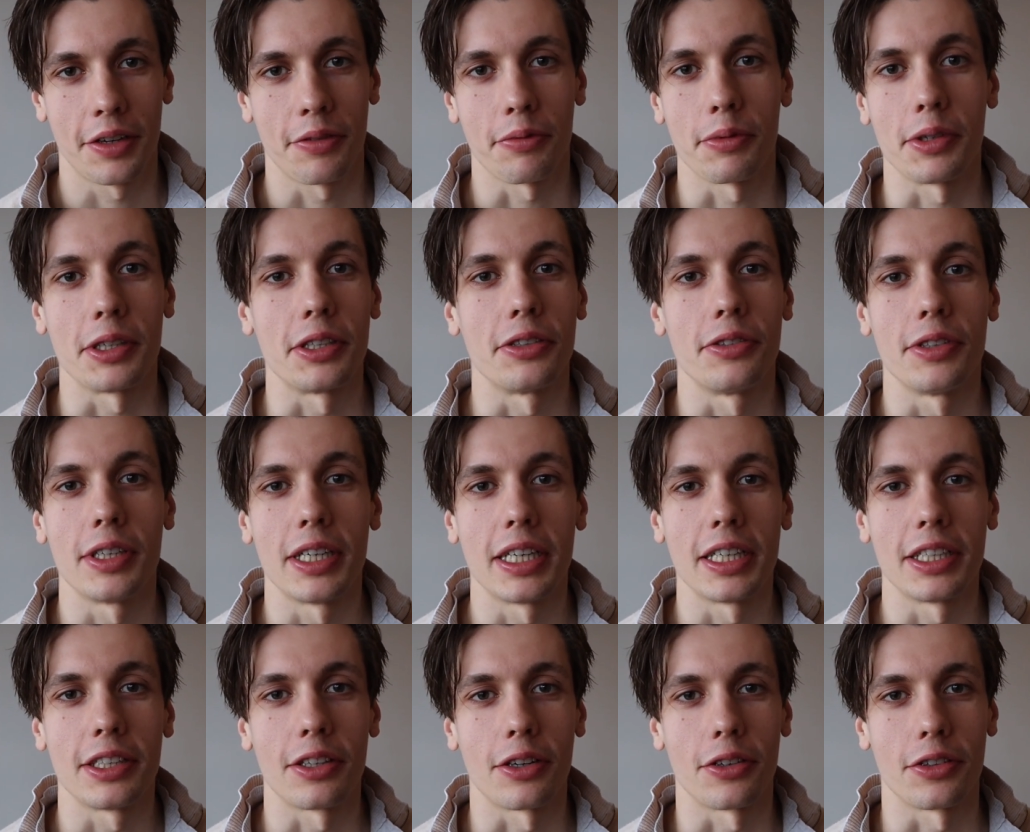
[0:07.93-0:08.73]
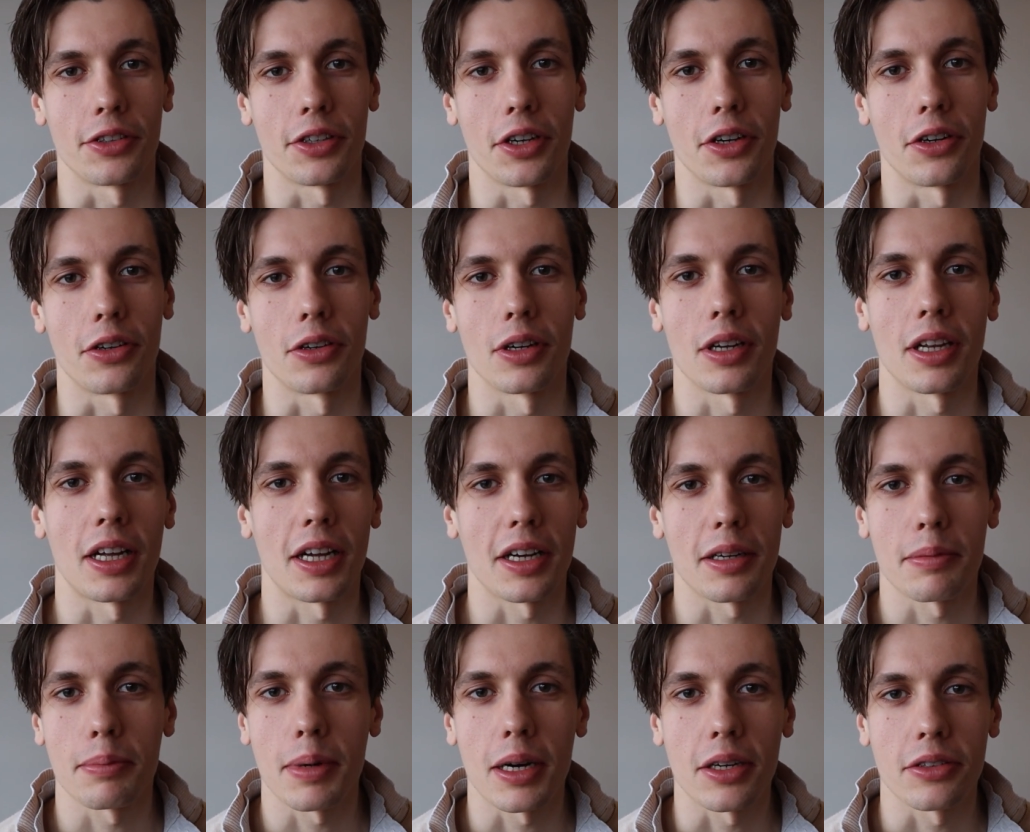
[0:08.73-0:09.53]
We really don't know a
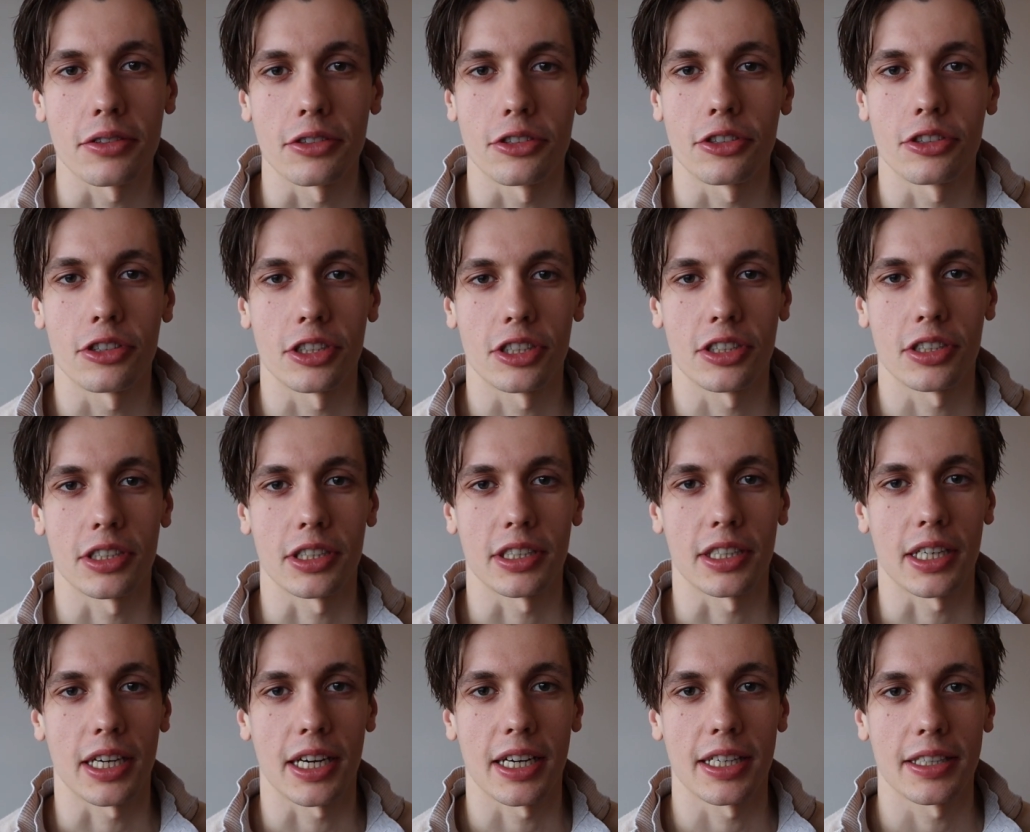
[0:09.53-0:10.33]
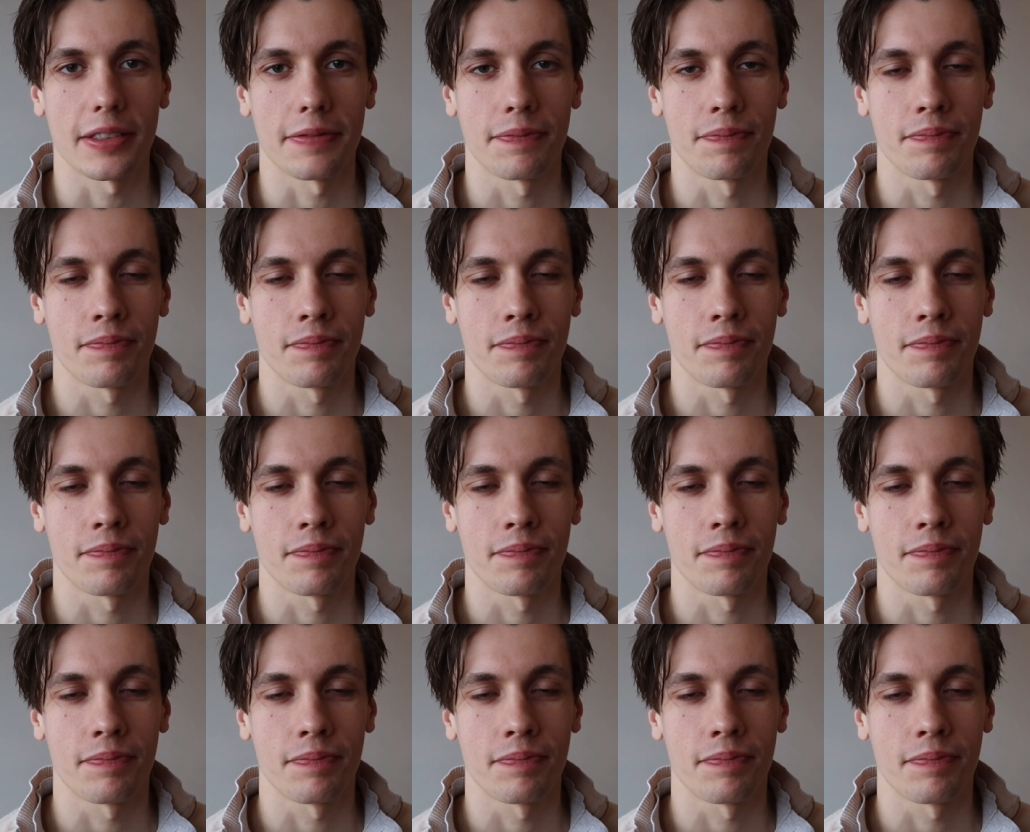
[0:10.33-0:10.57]
lot about nutrition yet.